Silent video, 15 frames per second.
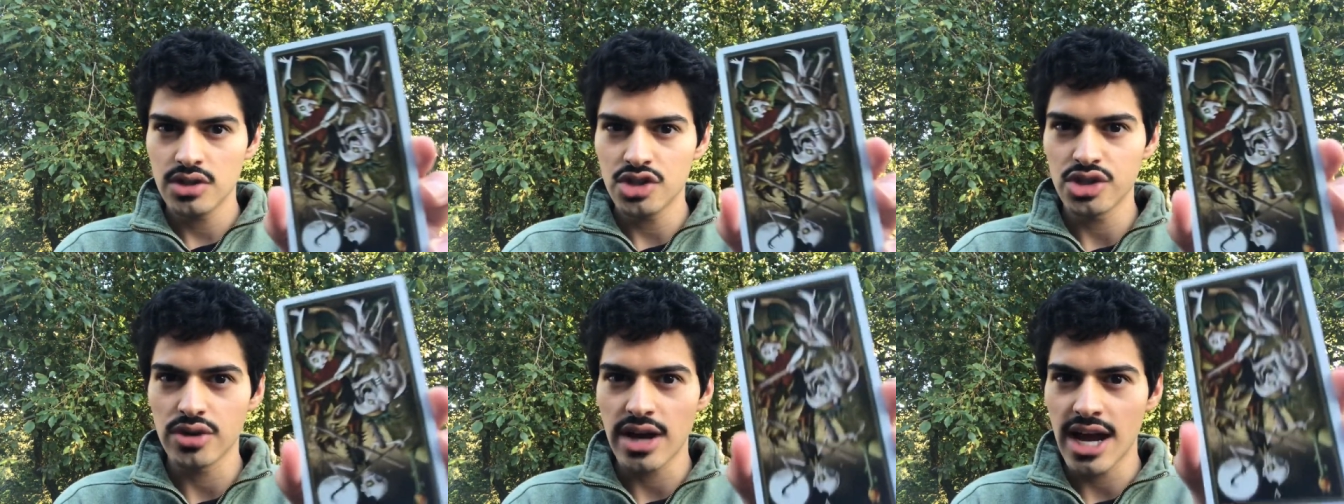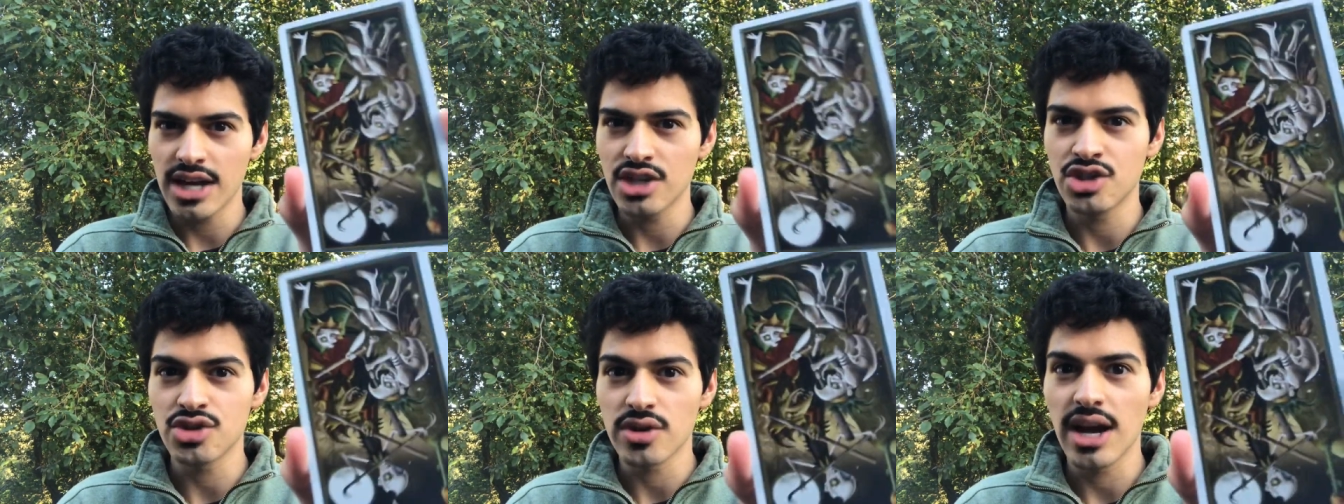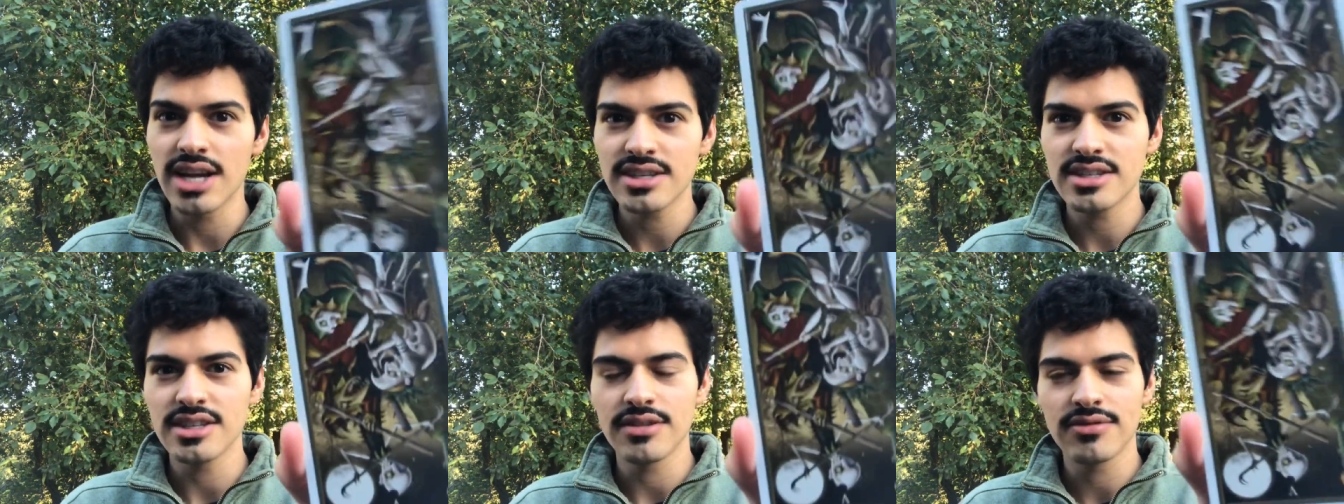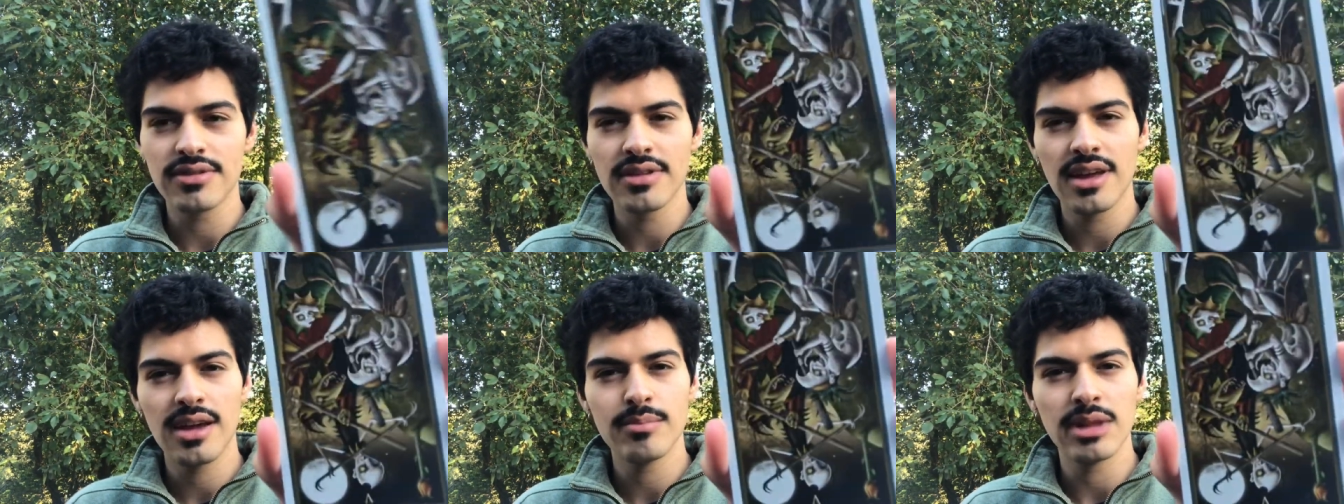dra drastic for
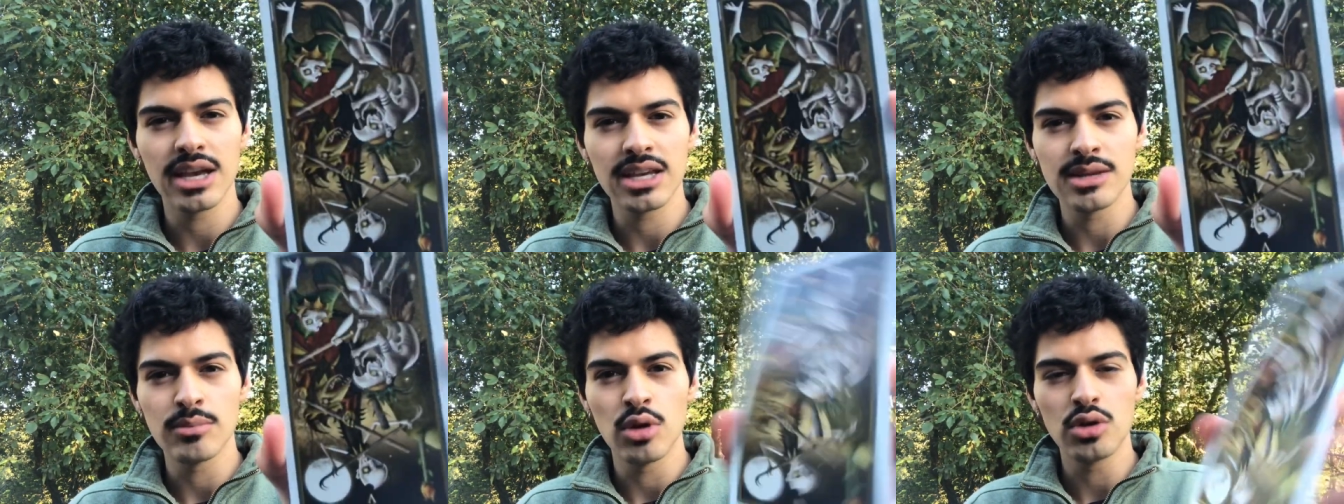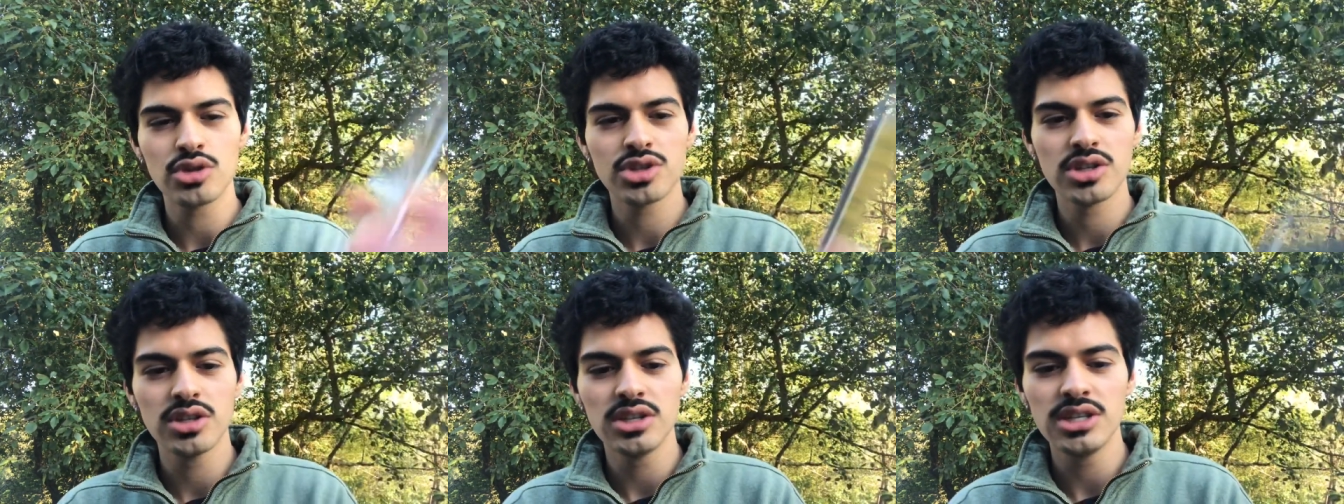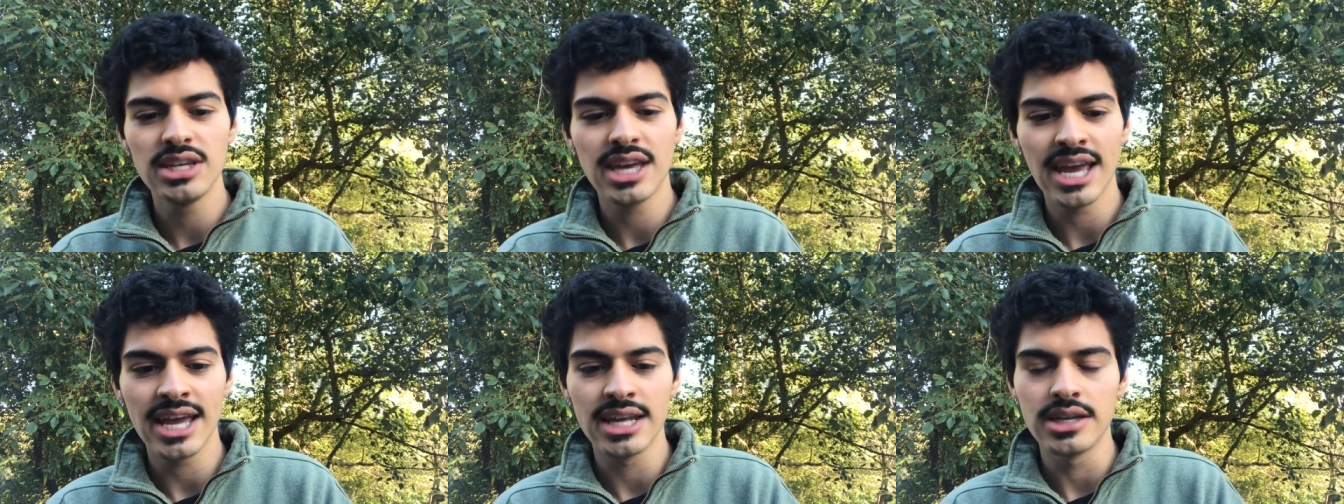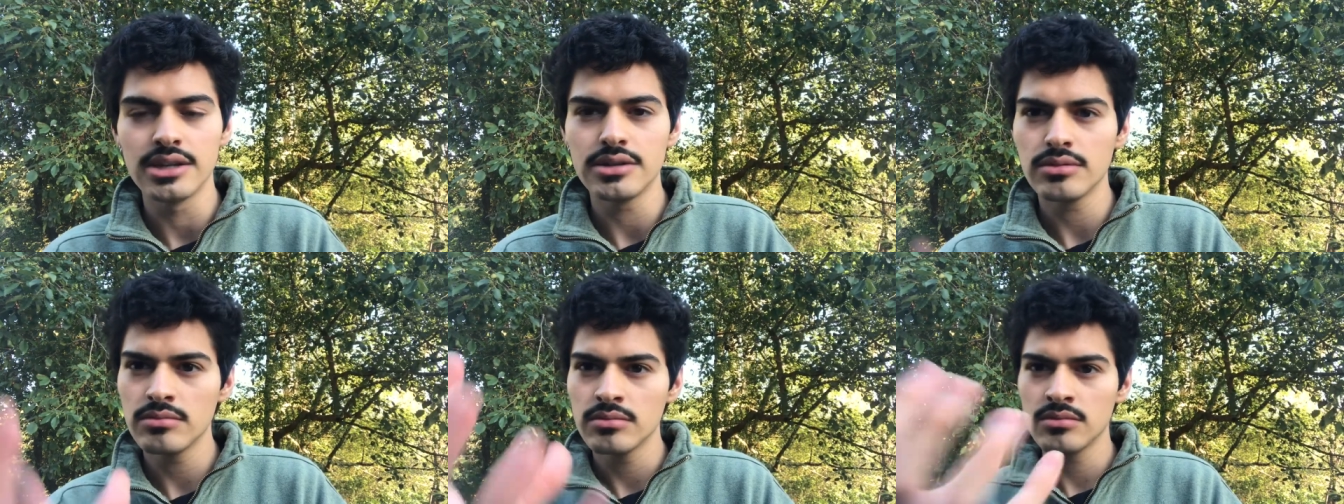them, like emotionally
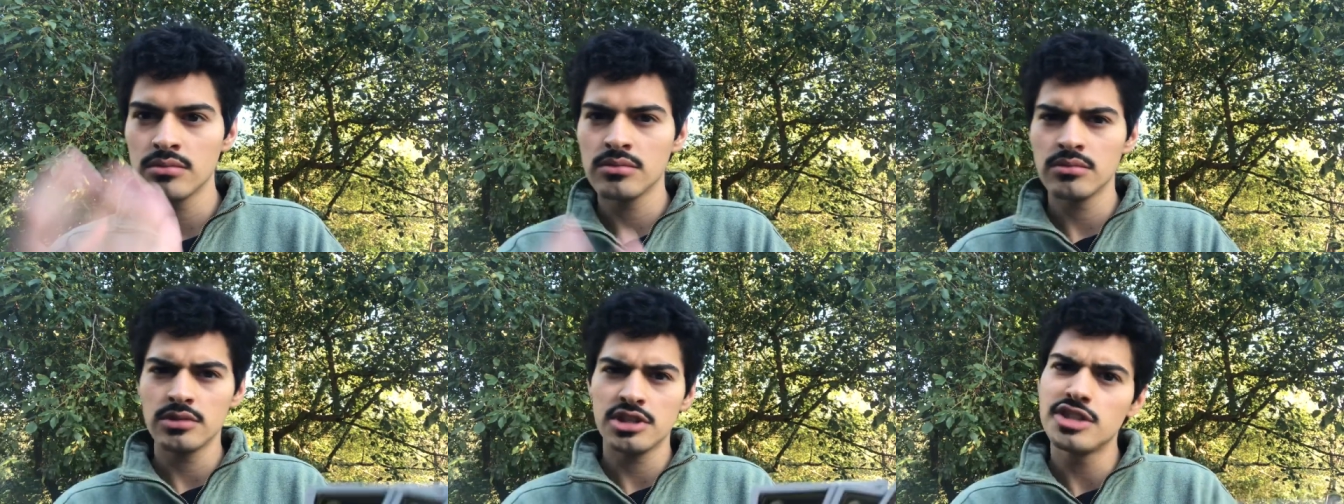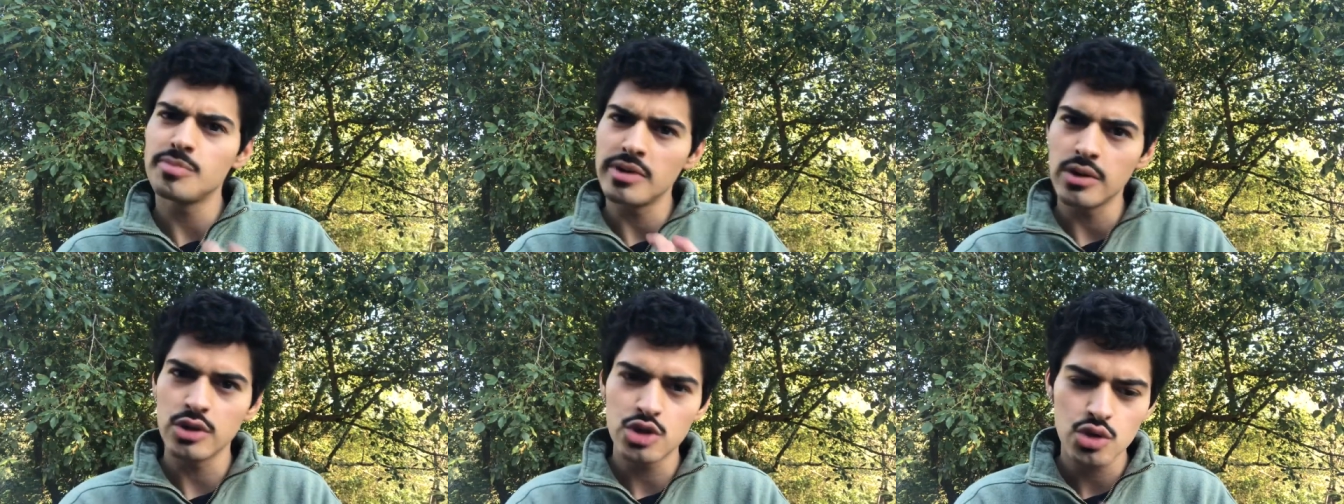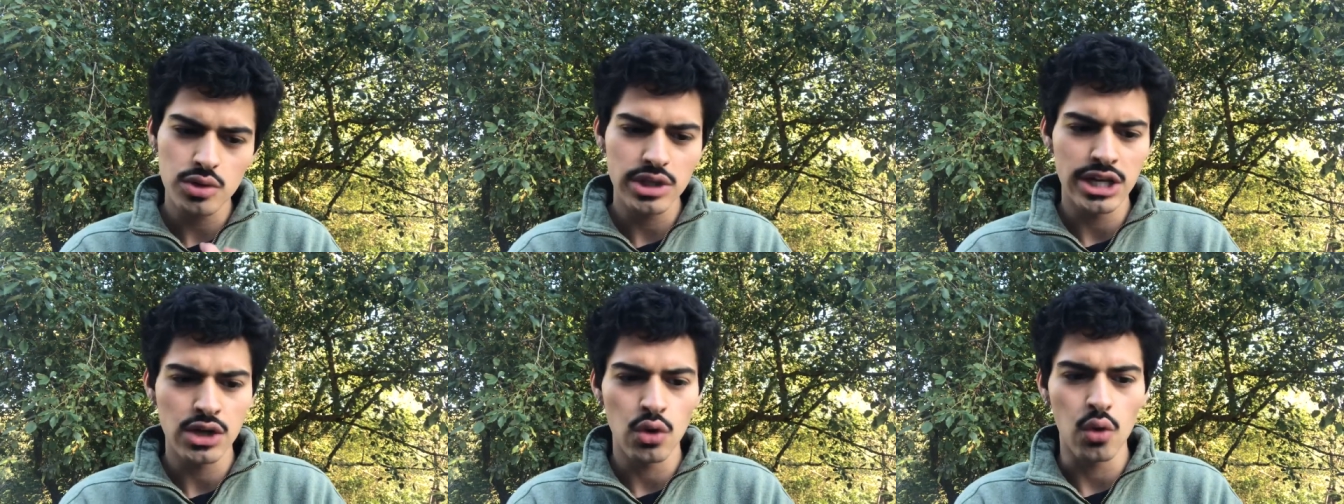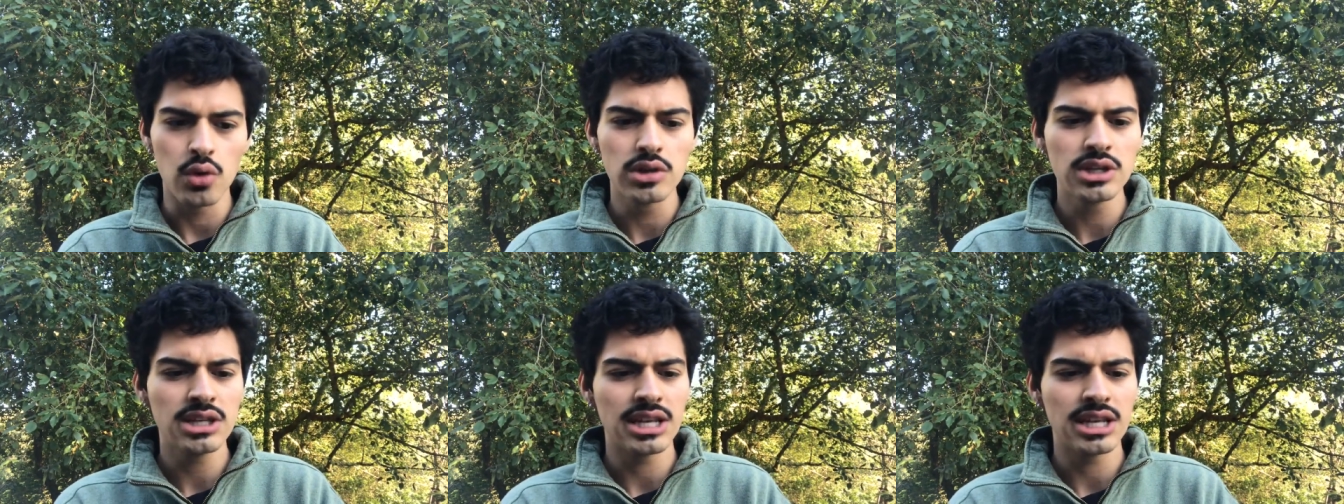and spiritually and holy.